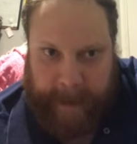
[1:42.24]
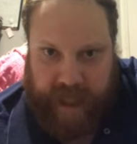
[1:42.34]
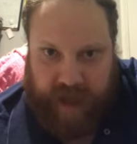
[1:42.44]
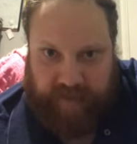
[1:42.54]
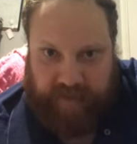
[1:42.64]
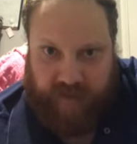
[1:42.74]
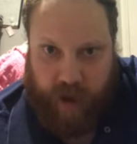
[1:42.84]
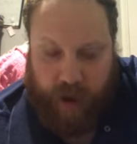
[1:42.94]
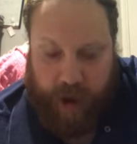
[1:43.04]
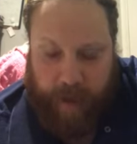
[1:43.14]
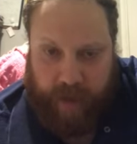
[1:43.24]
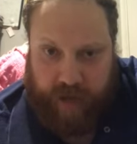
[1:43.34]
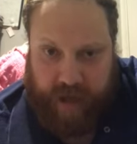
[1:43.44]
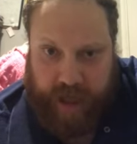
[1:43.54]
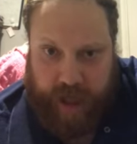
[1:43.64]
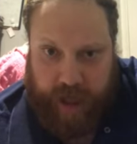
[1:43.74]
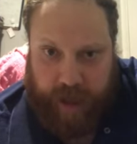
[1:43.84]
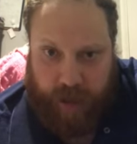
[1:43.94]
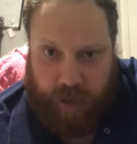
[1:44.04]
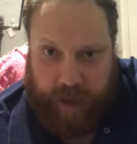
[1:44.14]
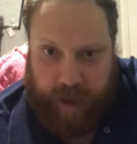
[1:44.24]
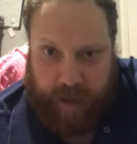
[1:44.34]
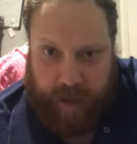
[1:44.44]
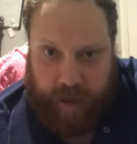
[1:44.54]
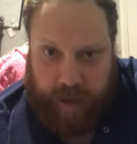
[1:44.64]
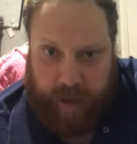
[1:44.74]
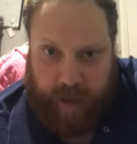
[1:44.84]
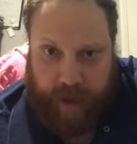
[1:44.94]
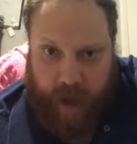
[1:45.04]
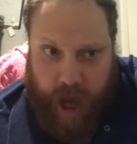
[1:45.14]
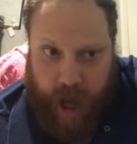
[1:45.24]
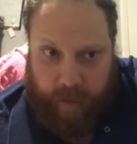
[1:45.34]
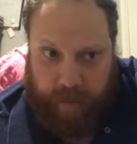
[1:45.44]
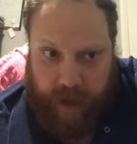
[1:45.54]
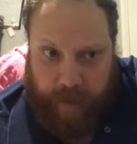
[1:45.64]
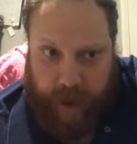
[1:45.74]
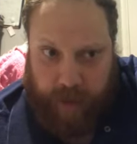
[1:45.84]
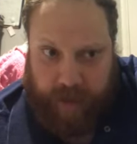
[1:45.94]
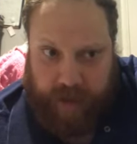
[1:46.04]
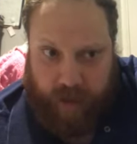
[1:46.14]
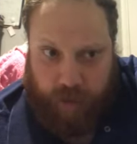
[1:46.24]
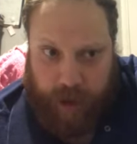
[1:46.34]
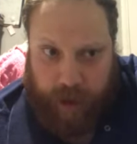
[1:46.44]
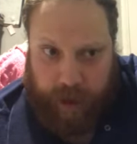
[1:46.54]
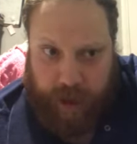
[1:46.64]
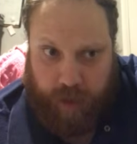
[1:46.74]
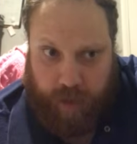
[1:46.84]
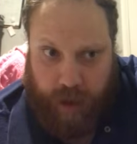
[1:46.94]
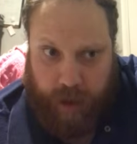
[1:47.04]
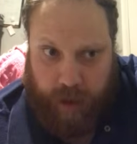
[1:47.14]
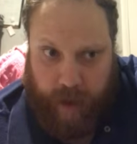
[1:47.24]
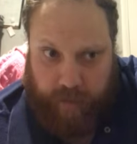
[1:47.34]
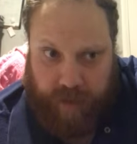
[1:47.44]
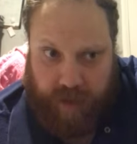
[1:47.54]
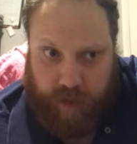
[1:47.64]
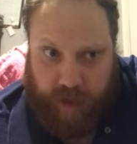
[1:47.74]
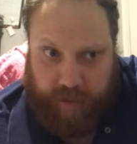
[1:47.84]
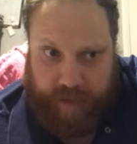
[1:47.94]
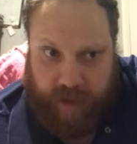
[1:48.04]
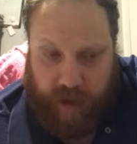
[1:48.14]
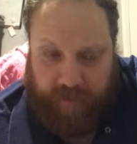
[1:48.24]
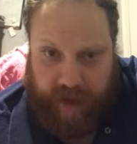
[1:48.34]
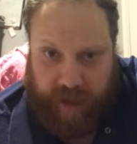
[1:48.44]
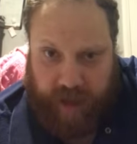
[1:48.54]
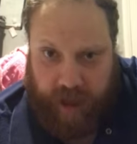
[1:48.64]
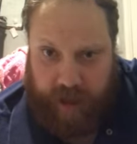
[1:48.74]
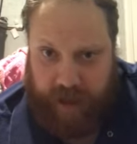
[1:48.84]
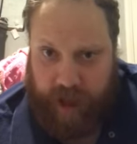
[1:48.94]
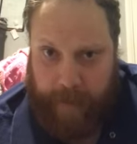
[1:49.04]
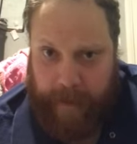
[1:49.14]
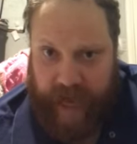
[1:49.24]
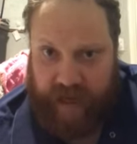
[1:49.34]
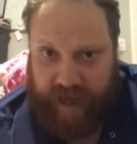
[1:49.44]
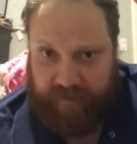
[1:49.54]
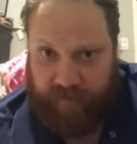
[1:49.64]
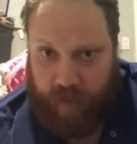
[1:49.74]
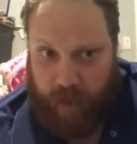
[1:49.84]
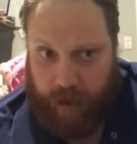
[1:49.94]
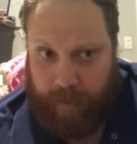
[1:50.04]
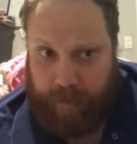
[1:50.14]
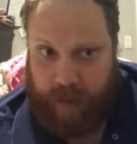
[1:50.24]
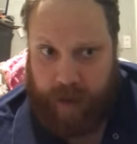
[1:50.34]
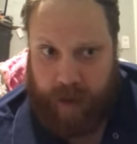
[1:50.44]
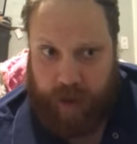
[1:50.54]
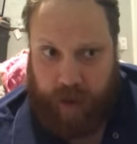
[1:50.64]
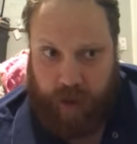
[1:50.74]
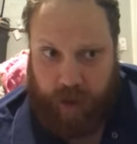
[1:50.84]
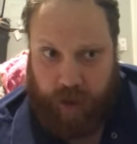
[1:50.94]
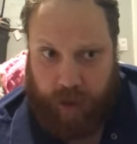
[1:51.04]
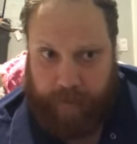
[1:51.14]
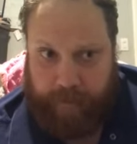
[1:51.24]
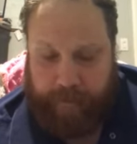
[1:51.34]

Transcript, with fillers: But if you're a musician who didn't um, compose the work, you are um, sort of serving the, the commanding form. You're